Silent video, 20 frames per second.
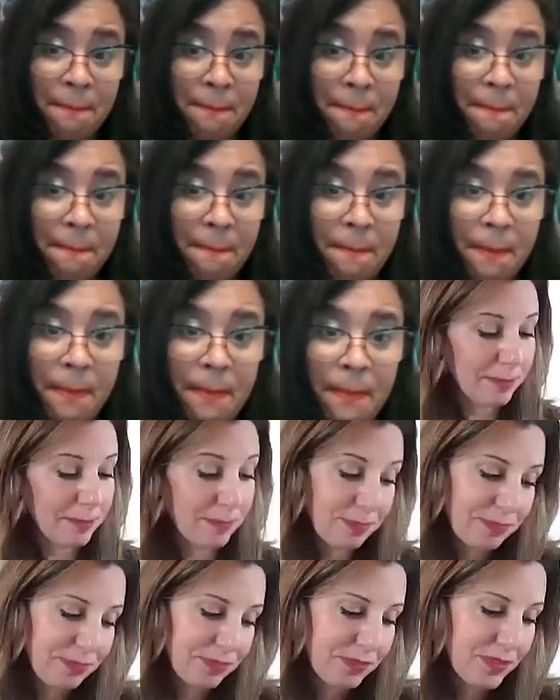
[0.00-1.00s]
Okay.
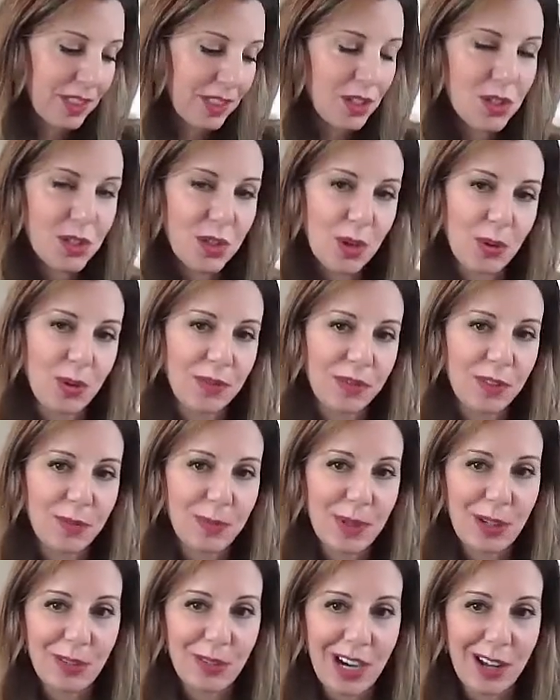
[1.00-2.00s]
So if you've
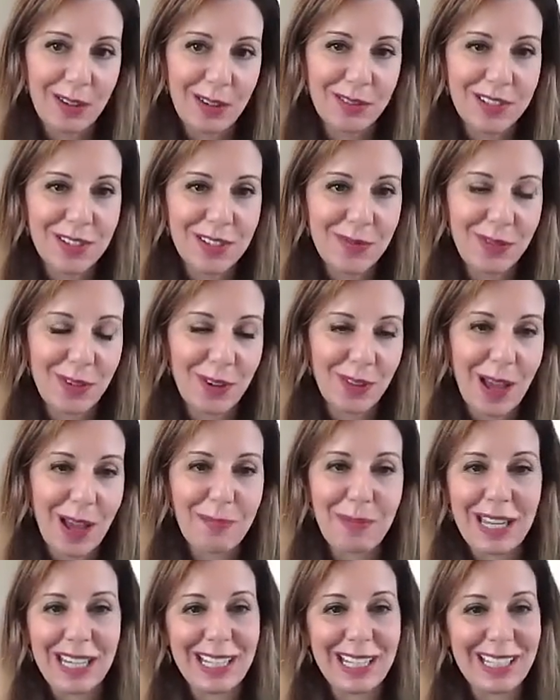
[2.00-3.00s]
been around for
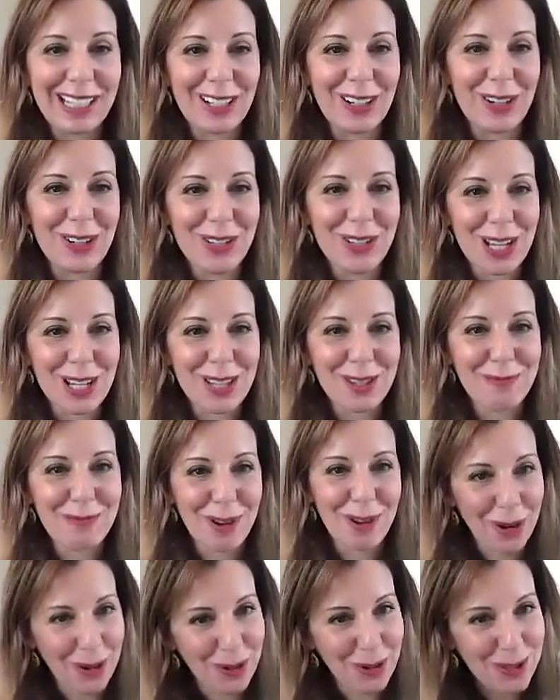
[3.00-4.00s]
that many years, I
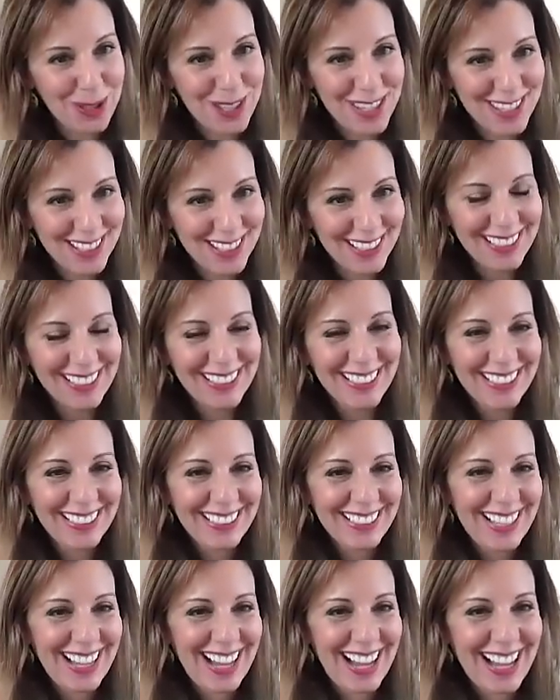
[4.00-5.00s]
suppose
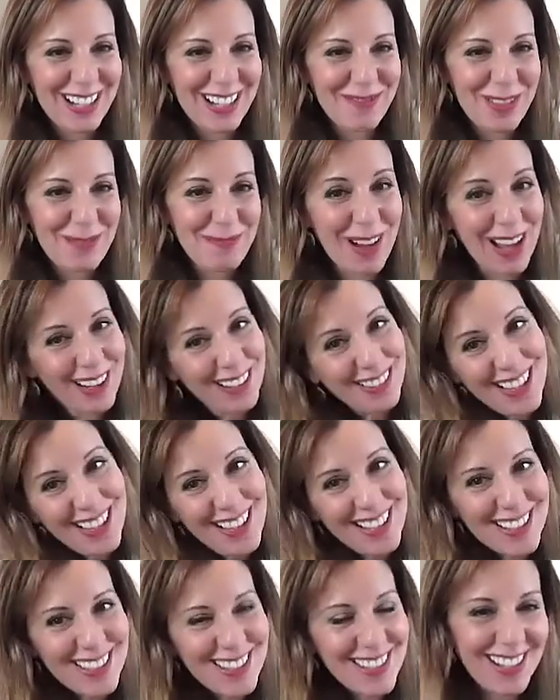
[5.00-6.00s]
the model
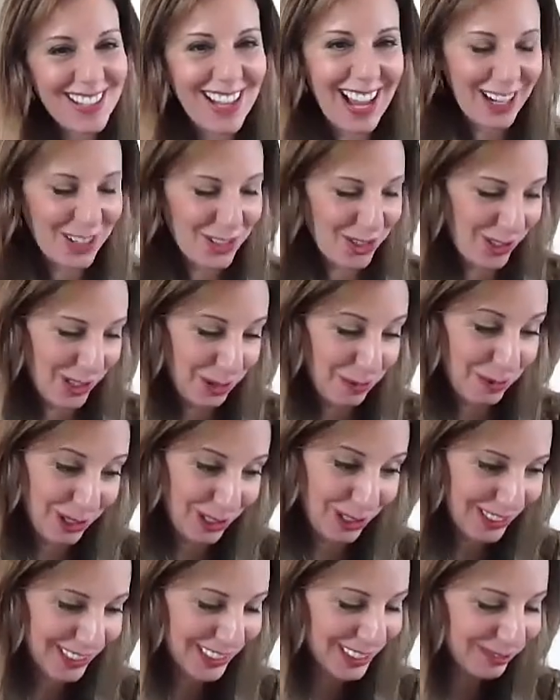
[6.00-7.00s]
does actually
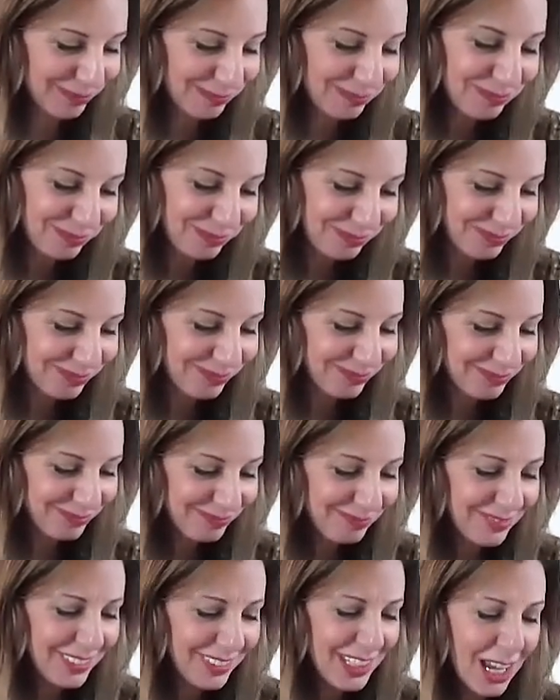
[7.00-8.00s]
work.
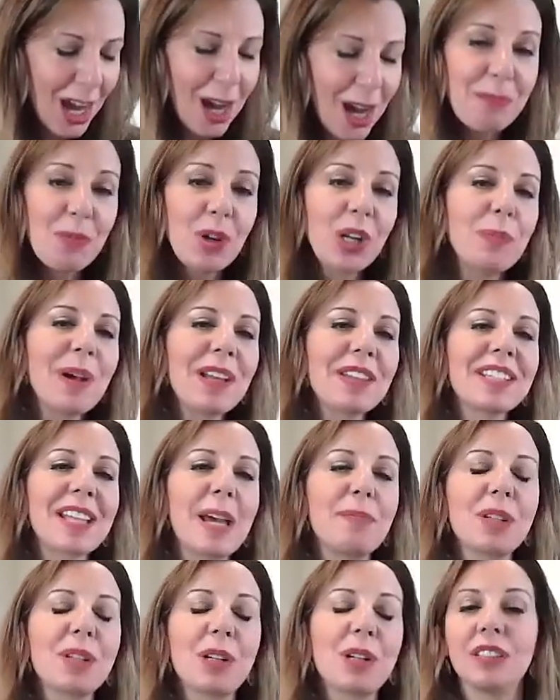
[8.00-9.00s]
What about
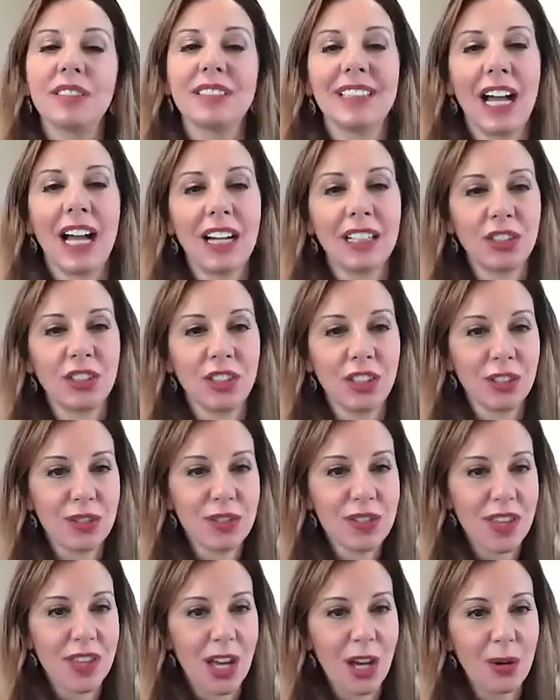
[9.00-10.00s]
skeptical
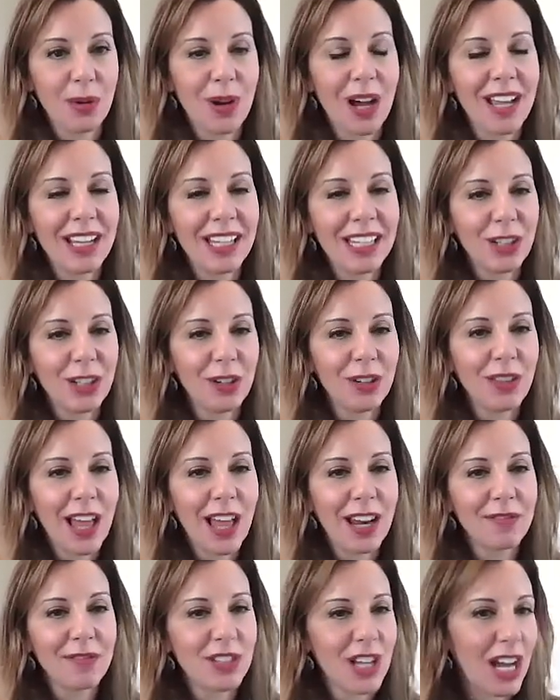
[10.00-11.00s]
doctors, though? I hear a
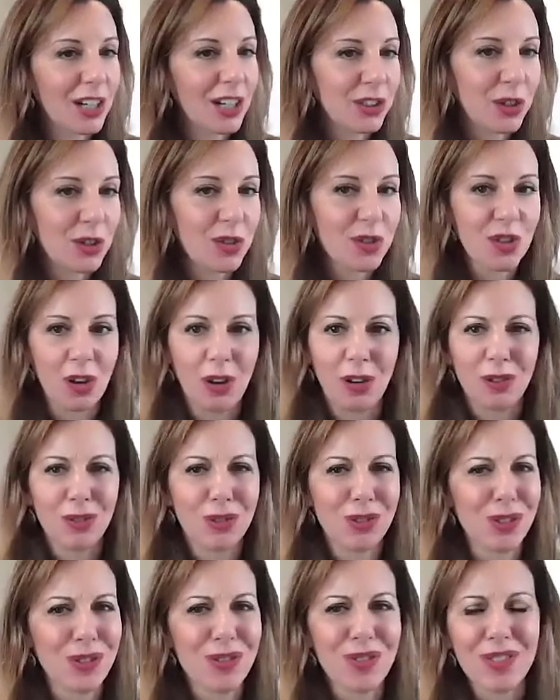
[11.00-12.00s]
lot of doctors are
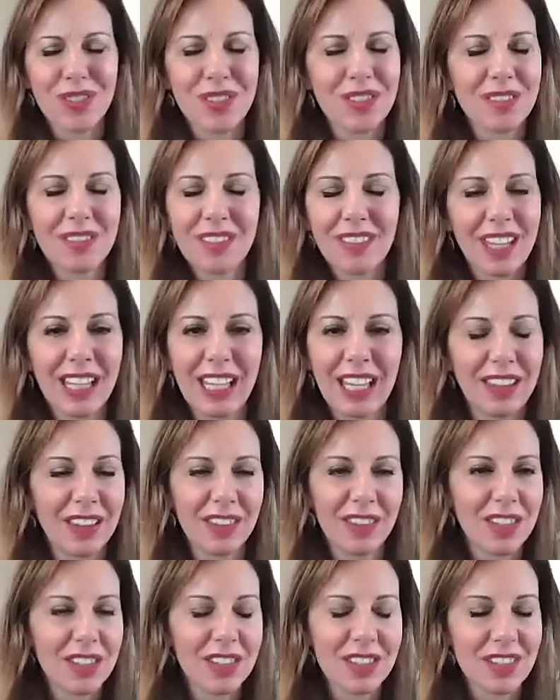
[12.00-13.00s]
just thinking
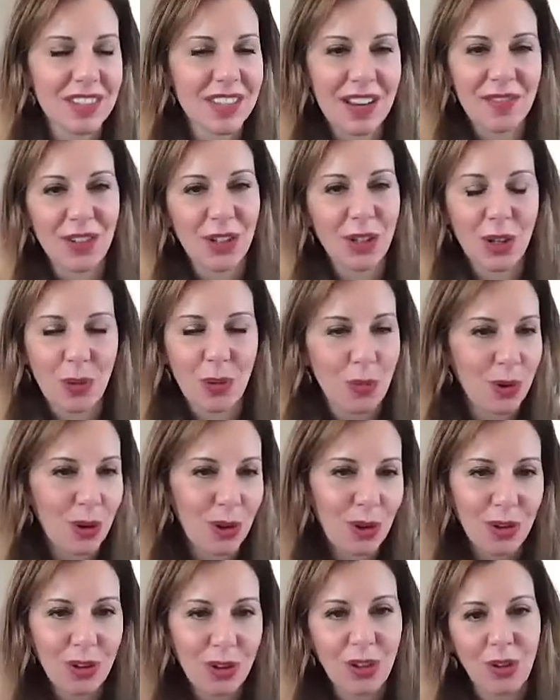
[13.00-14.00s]
that this is never going to
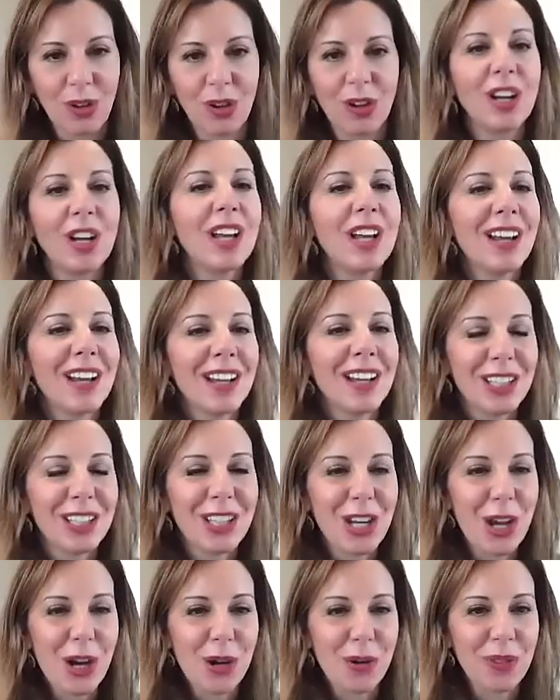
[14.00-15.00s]
work, or,
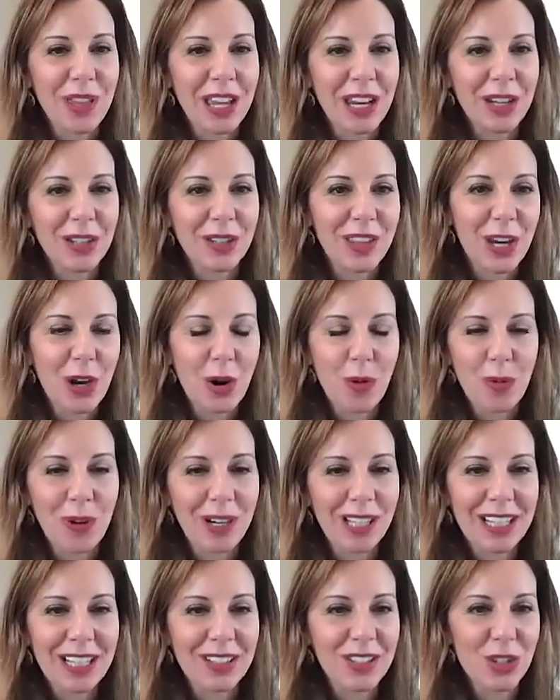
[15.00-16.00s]
you know, they don't want
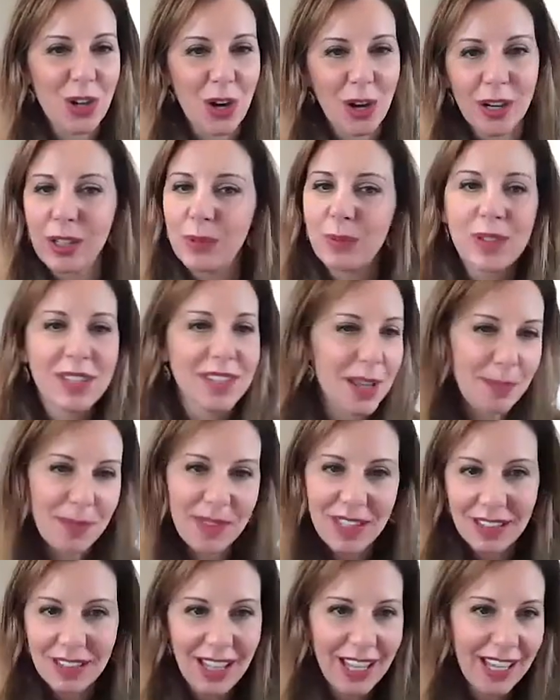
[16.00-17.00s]
to get started with
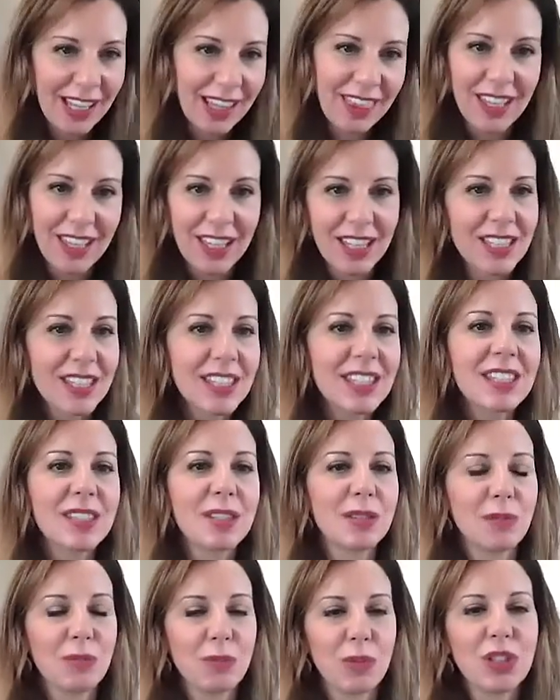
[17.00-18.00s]
something like
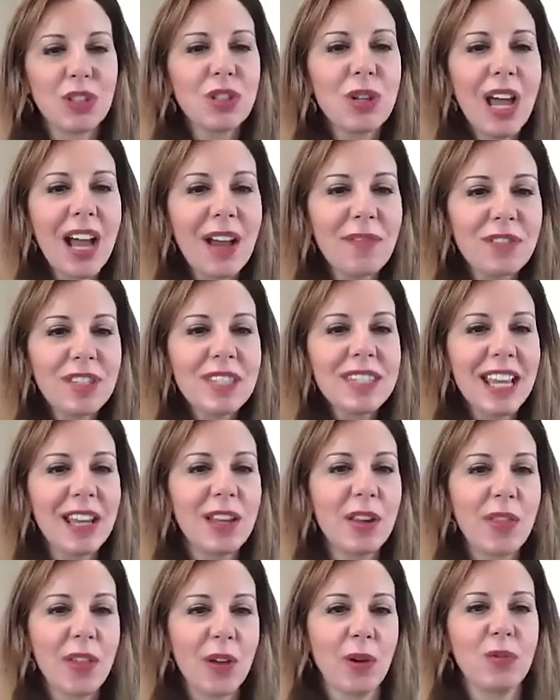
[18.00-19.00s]
this. What do you have to
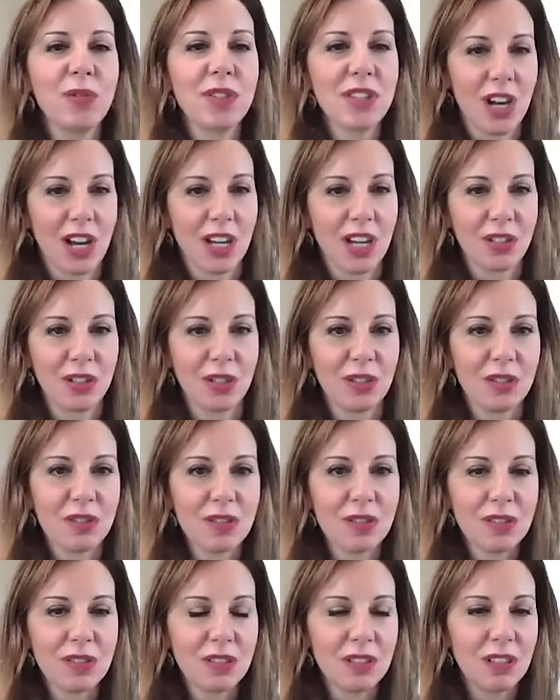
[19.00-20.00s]
say to those
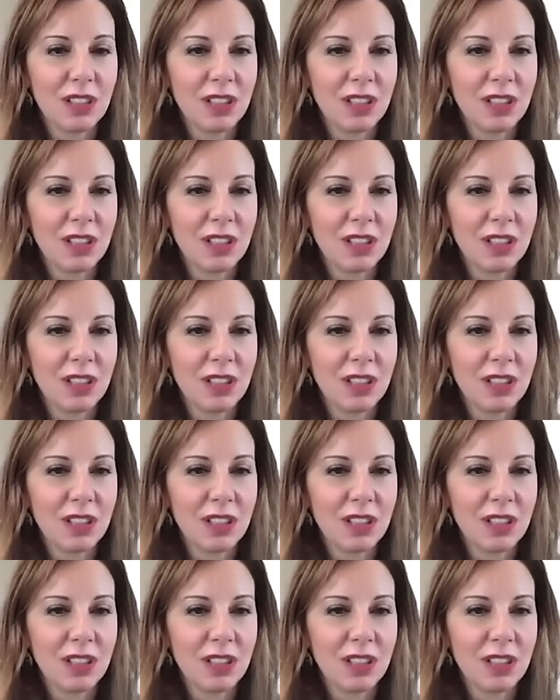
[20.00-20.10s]
doctors?